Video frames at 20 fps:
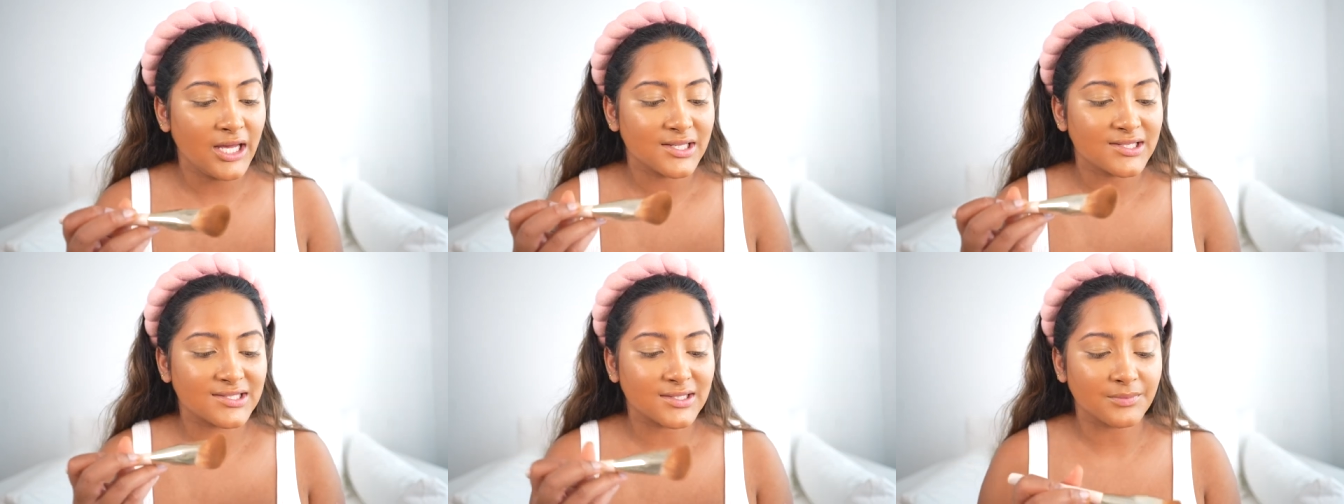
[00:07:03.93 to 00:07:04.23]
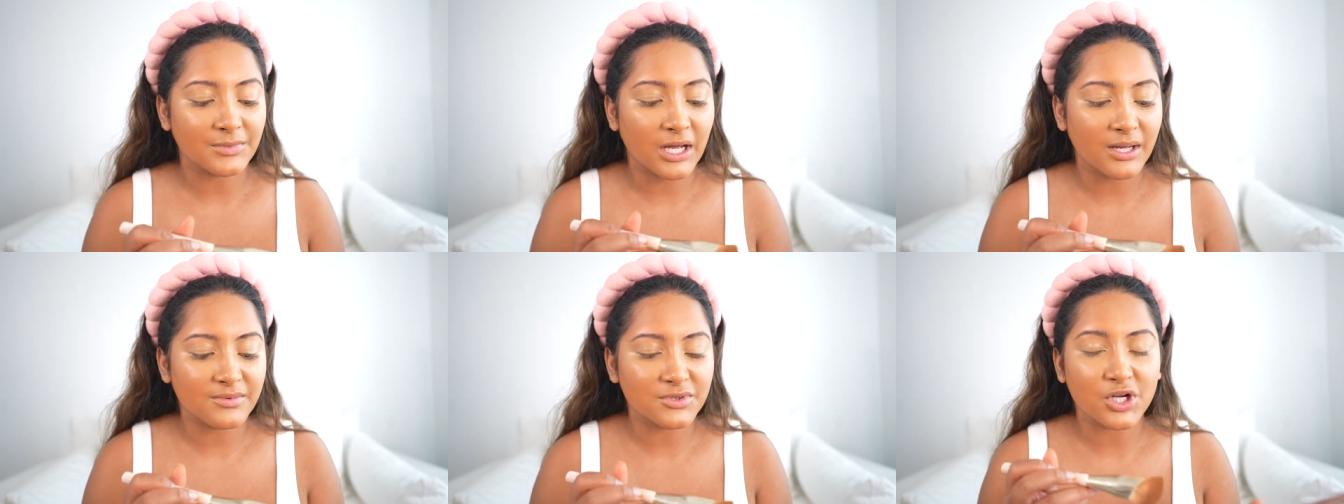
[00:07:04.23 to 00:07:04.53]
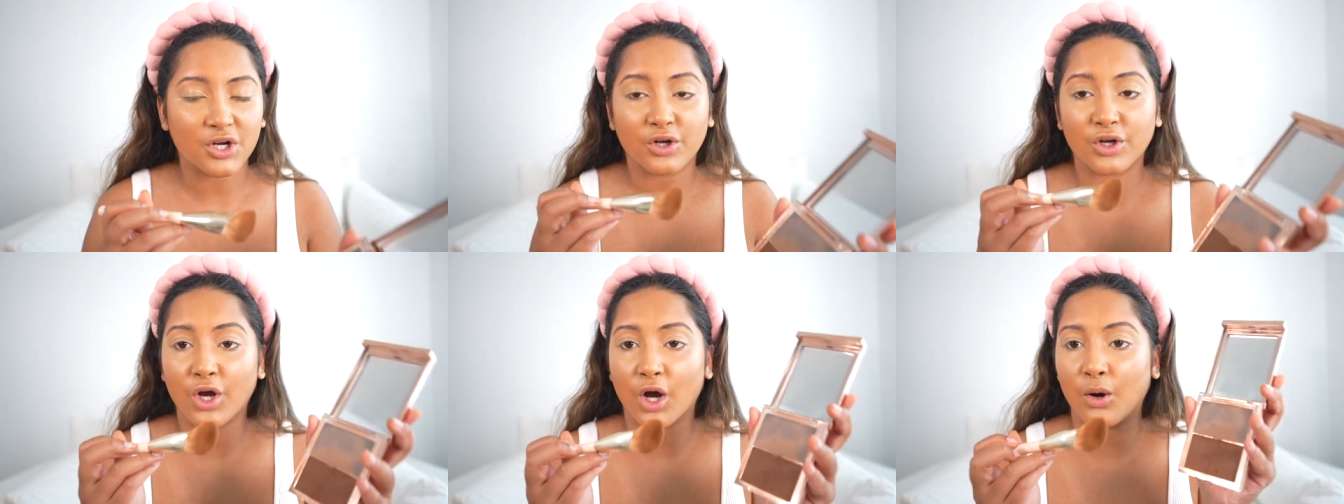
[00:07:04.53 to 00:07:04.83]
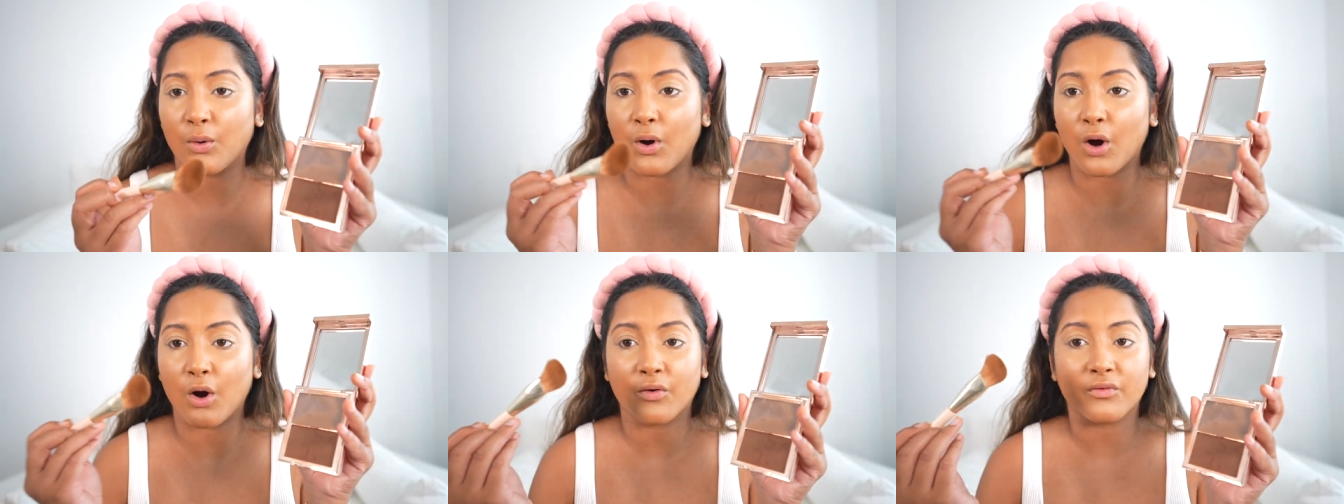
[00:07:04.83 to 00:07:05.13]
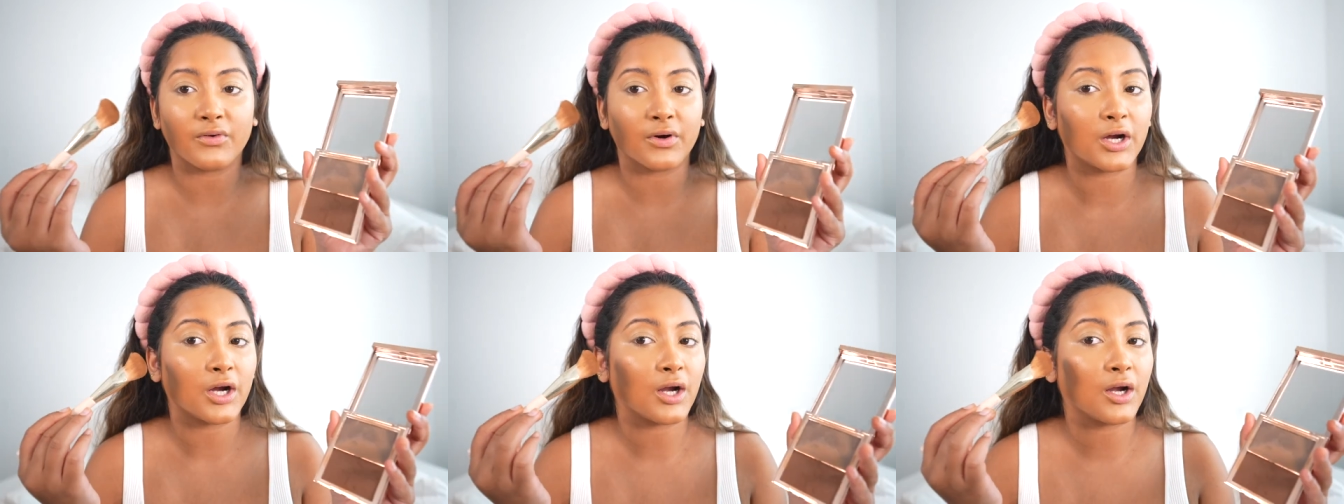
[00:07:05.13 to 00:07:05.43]
Sometimes I'll go
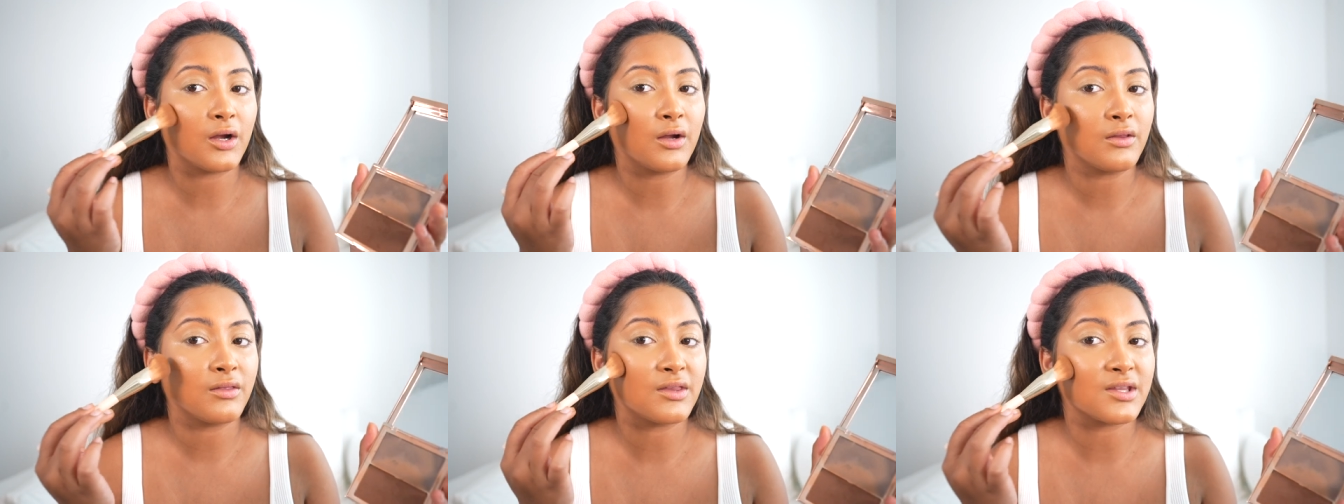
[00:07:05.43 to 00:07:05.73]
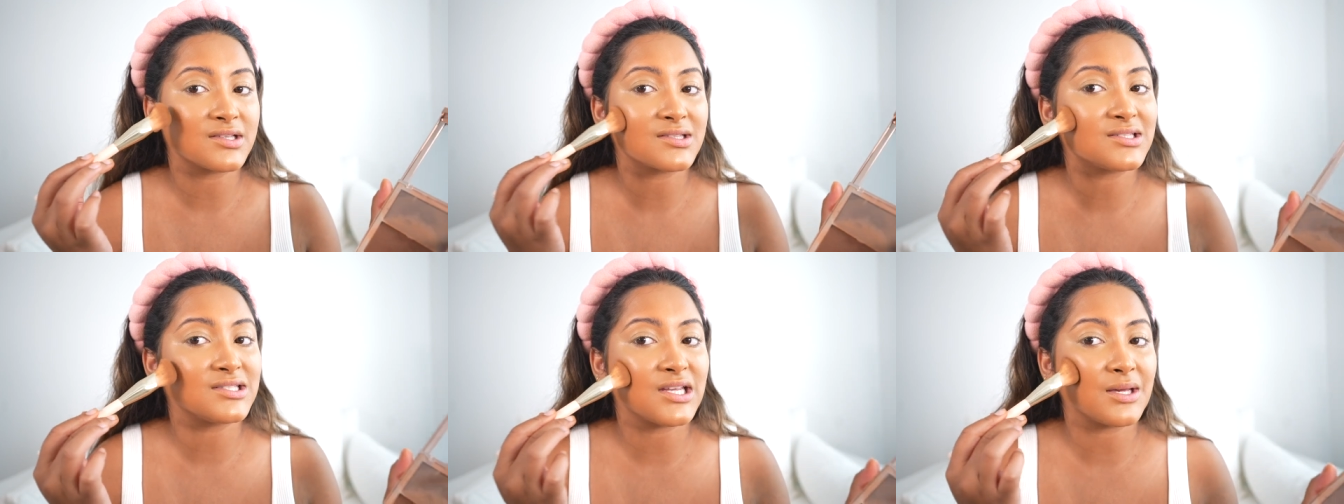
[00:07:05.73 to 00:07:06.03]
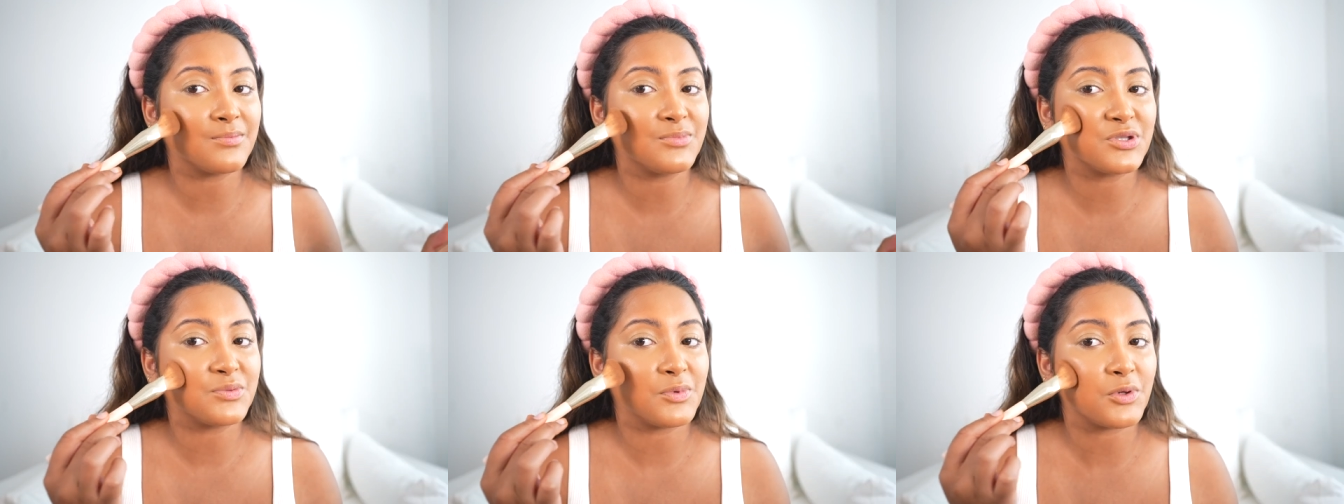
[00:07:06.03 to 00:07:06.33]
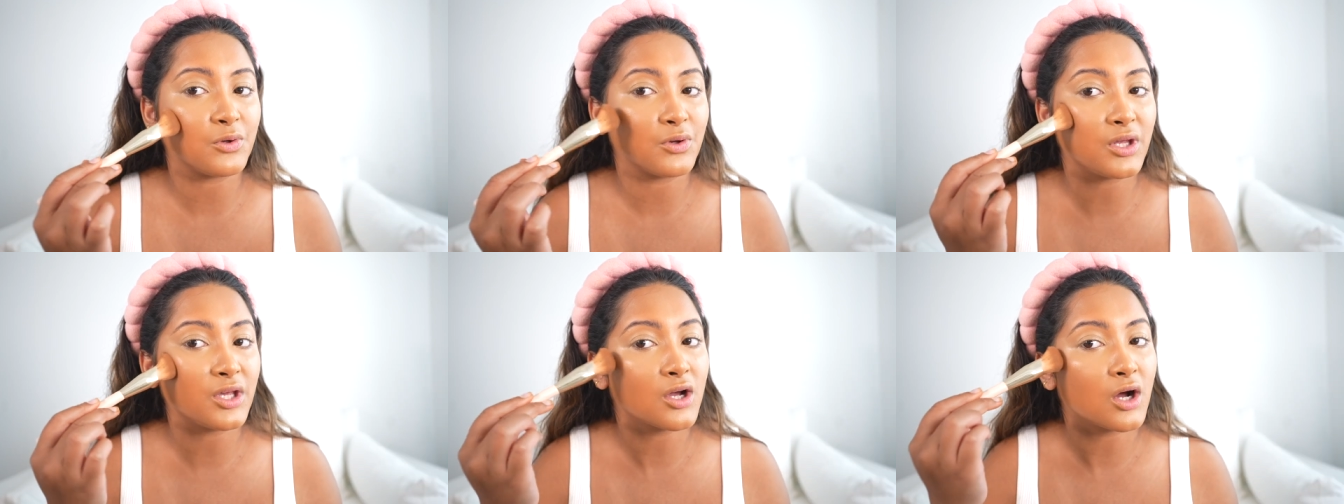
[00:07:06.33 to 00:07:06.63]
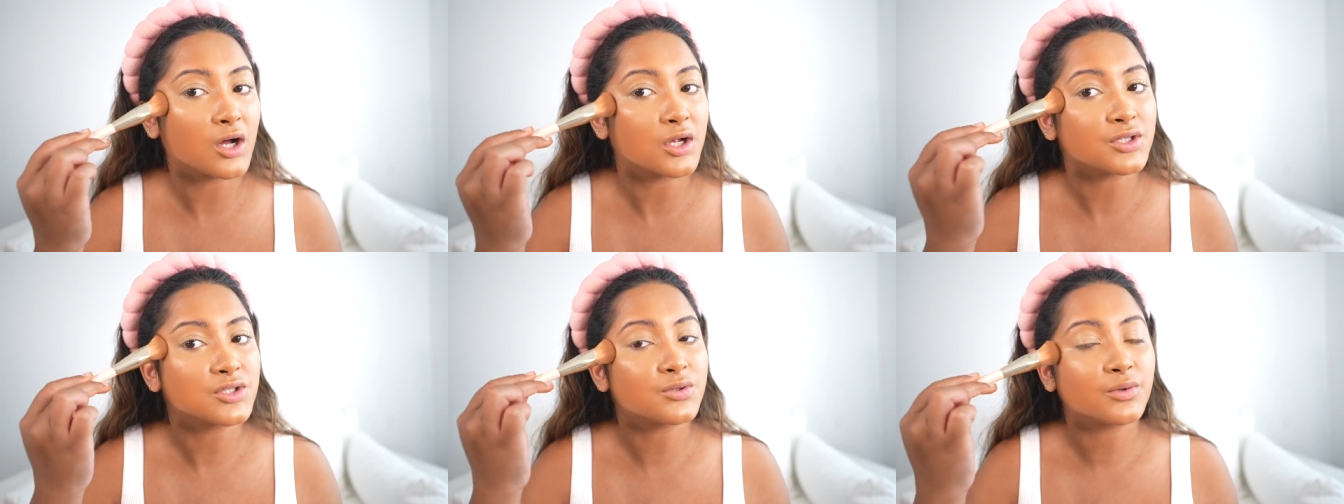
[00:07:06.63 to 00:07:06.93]
over this Dibs Beauty
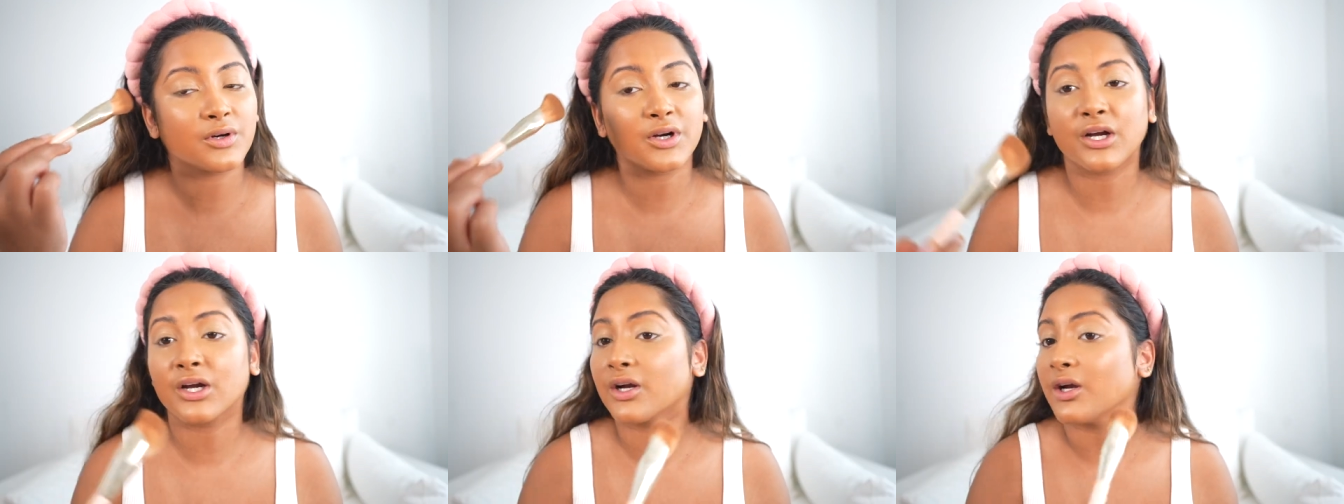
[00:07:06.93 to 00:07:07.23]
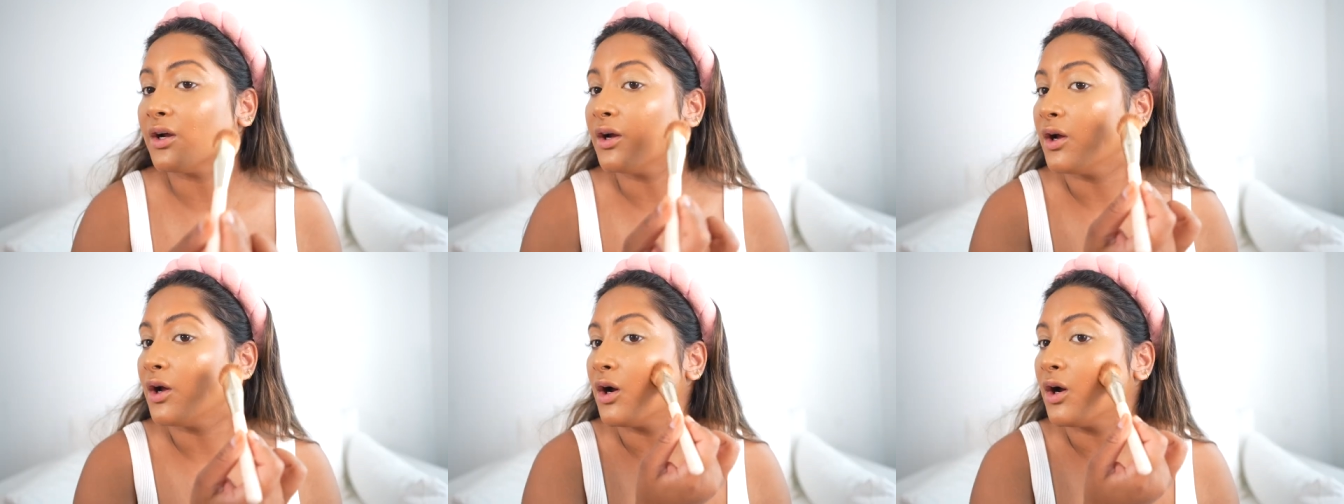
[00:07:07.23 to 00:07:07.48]
contour